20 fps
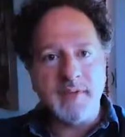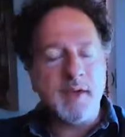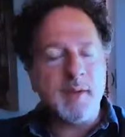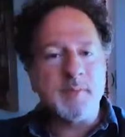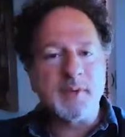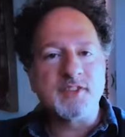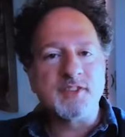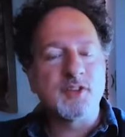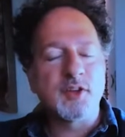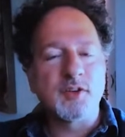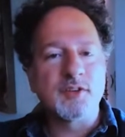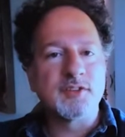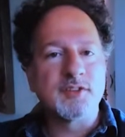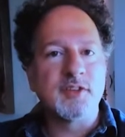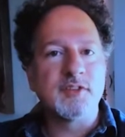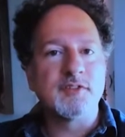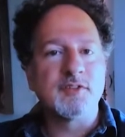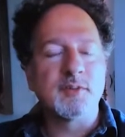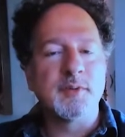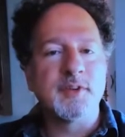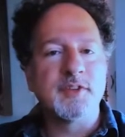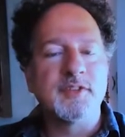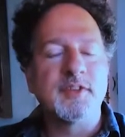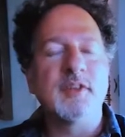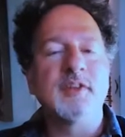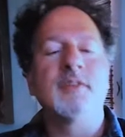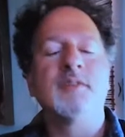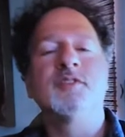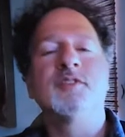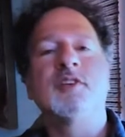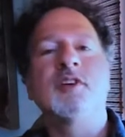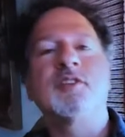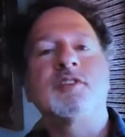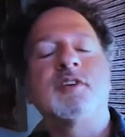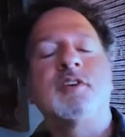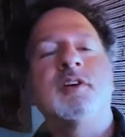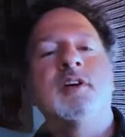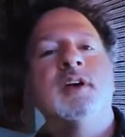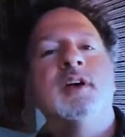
makes total sense from an incentive structure.